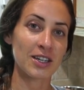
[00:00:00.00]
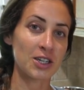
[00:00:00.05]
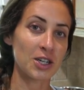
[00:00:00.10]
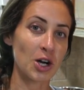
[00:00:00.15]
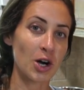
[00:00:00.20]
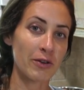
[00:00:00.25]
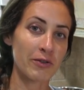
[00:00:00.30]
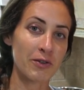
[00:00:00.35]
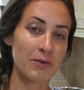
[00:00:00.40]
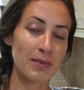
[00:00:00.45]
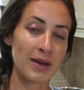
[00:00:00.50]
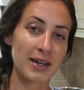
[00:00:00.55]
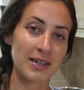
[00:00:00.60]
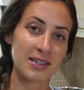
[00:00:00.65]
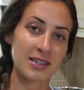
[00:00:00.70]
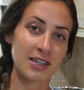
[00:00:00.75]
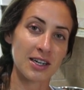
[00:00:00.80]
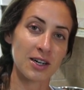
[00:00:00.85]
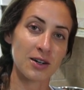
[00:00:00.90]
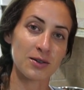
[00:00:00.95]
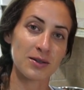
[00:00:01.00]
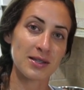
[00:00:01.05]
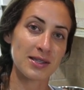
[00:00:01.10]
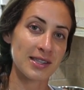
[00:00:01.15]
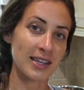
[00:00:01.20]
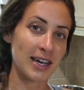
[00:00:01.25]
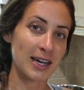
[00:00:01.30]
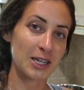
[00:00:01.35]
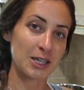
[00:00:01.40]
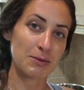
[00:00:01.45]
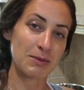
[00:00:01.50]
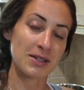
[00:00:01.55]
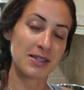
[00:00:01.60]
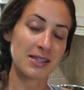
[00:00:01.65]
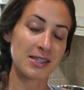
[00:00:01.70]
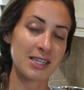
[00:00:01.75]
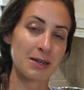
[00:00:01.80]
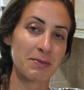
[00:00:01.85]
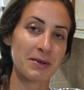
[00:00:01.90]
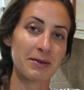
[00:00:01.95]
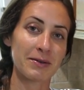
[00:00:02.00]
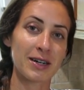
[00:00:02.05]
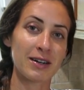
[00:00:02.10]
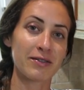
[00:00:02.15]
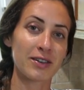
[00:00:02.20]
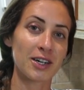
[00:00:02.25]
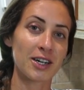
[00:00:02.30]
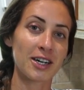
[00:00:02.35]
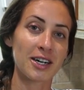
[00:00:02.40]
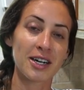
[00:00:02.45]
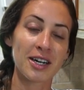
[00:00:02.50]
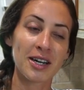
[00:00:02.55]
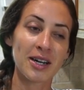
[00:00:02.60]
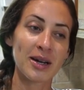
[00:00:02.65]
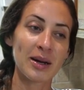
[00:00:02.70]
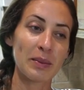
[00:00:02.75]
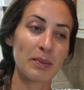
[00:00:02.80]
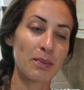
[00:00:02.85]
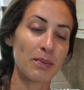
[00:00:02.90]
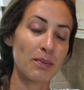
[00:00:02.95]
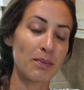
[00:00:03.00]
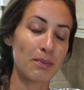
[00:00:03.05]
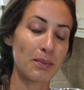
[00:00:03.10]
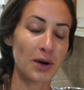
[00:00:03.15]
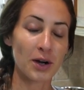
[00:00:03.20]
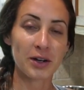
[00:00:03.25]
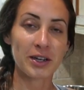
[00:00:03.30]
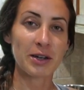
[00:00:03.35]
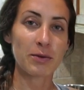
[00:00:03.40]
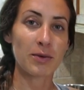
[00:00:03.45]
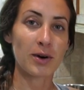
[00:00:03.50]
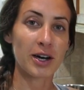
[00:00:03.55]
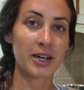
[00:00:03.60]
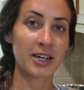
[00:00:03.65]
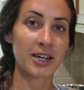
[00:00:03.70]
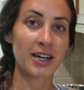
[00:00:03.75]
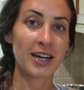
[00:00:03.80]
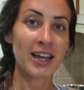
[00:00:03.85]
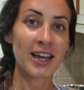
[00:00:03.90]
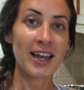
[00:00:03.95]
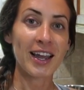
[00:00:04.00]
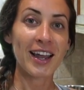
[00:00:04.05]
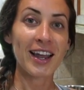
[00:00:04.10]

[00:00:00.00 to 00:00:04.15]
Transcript: Gulf of Mexico / Mississippi River, murky water.